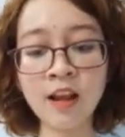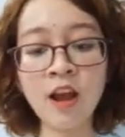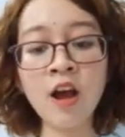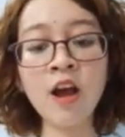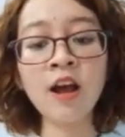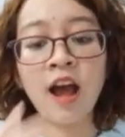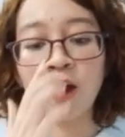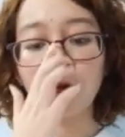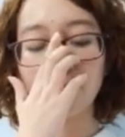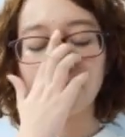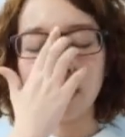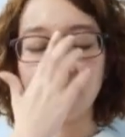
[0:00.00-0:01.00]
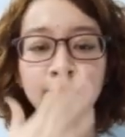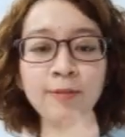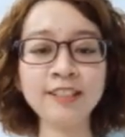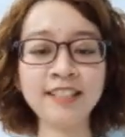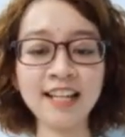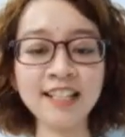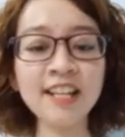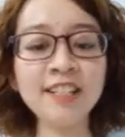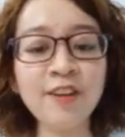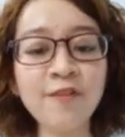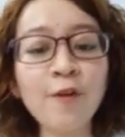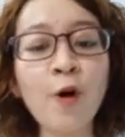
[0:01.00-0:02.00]
And I will be the
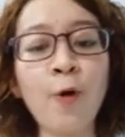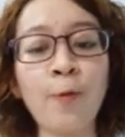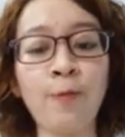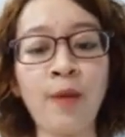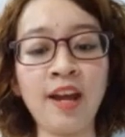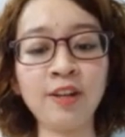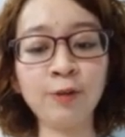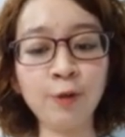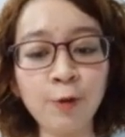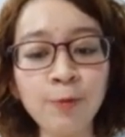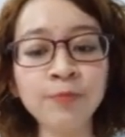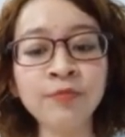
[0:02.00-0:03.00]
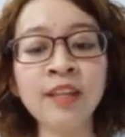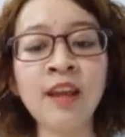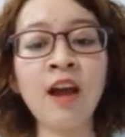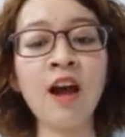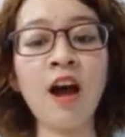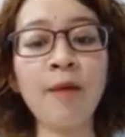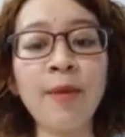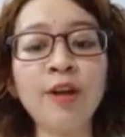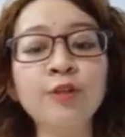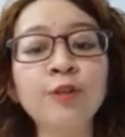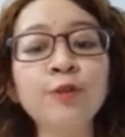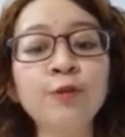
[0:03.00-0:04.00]
representative for my group about the
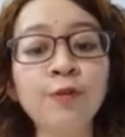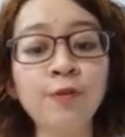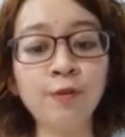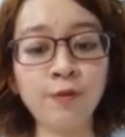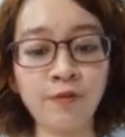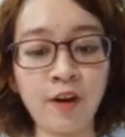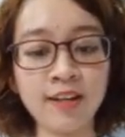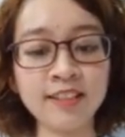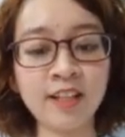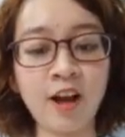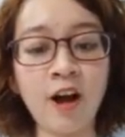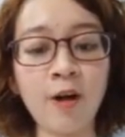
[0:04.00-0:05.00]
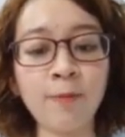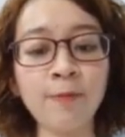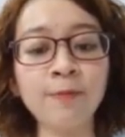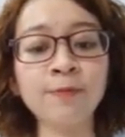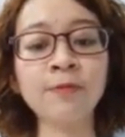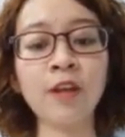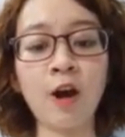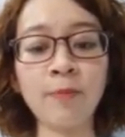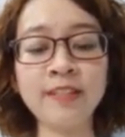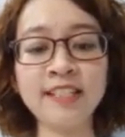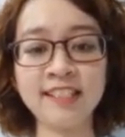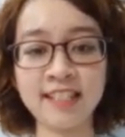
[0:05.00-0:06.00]
2 first parts of
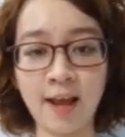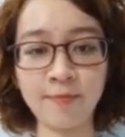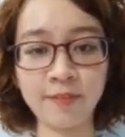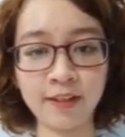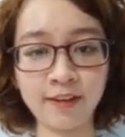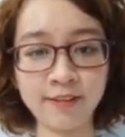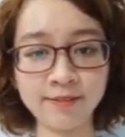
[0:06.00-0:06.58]
this chapter.